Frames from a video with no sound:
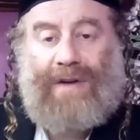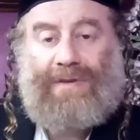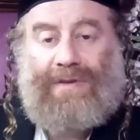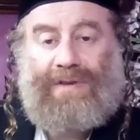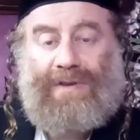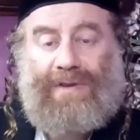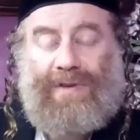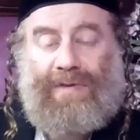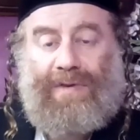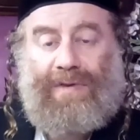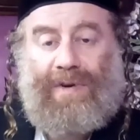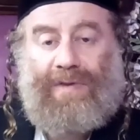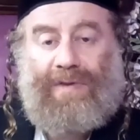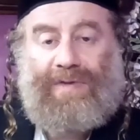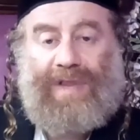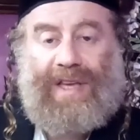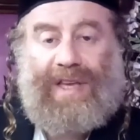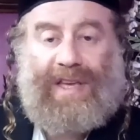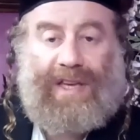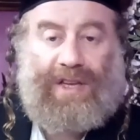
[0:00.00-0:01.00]
crown of, of
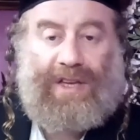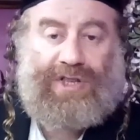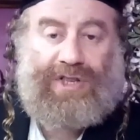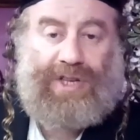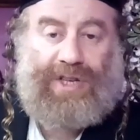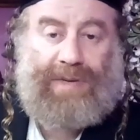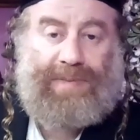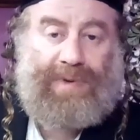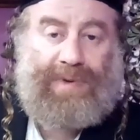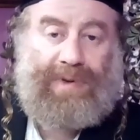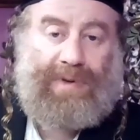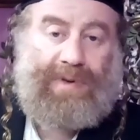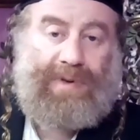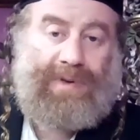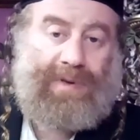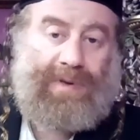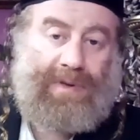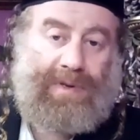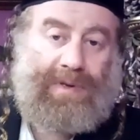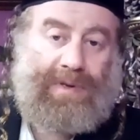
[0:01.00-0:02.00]
the kingship,
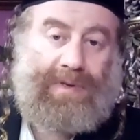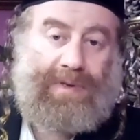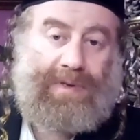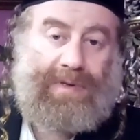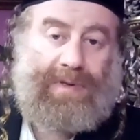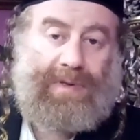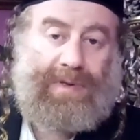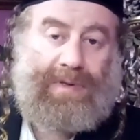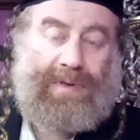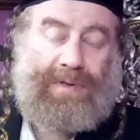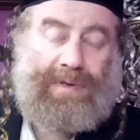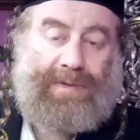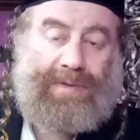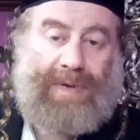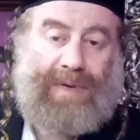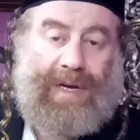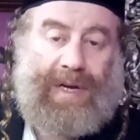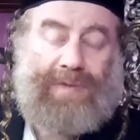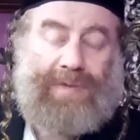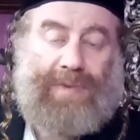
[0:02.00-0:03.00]

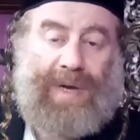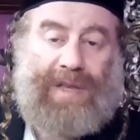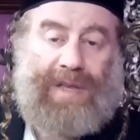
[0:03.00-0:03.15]
right?